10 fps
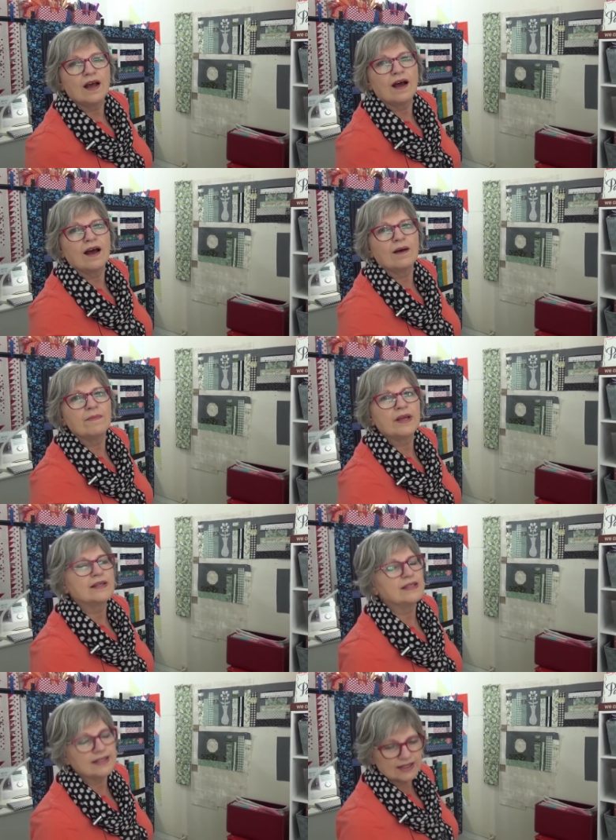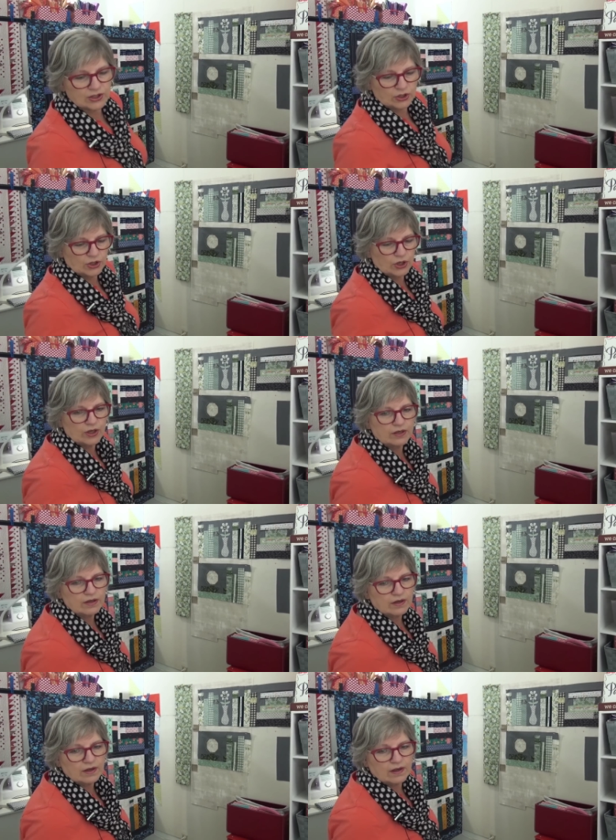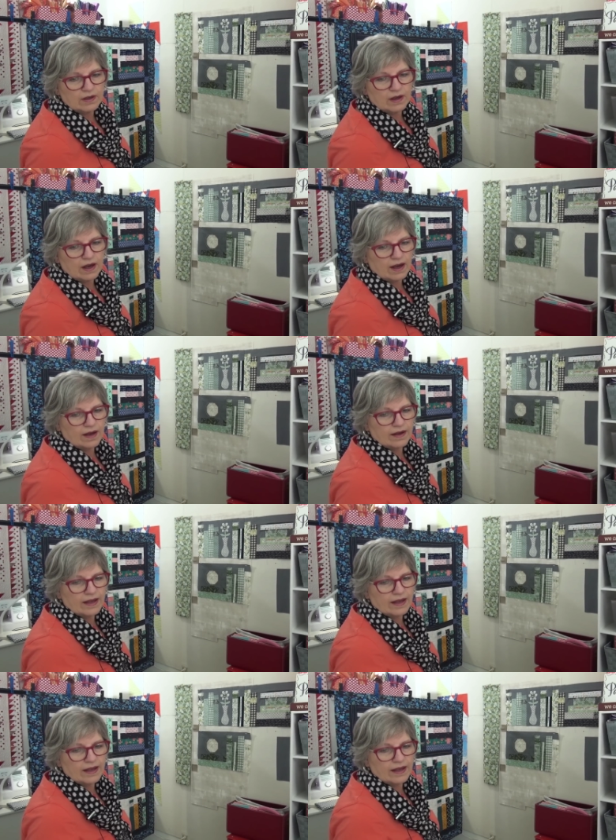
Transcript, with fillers: uh, because it does look good. Uh,